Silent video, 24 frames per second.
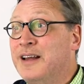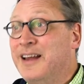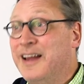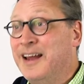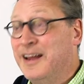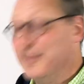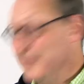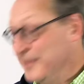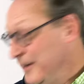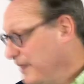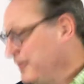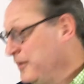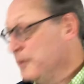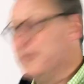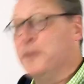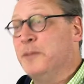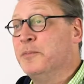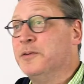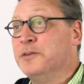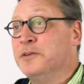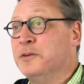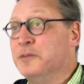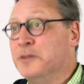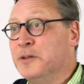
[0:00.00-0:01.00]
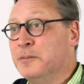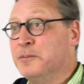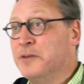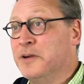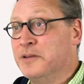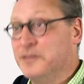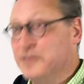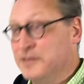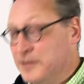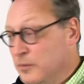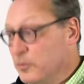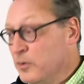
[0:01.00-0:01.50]
and that other people do in the
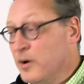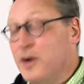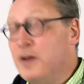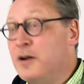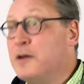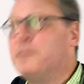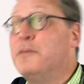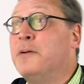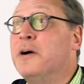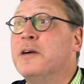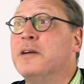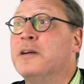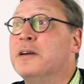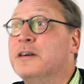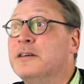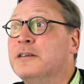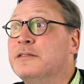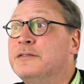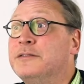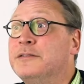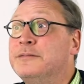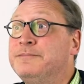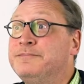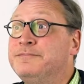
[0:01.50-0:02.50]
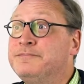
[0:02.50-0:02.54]
present, that we're all part of.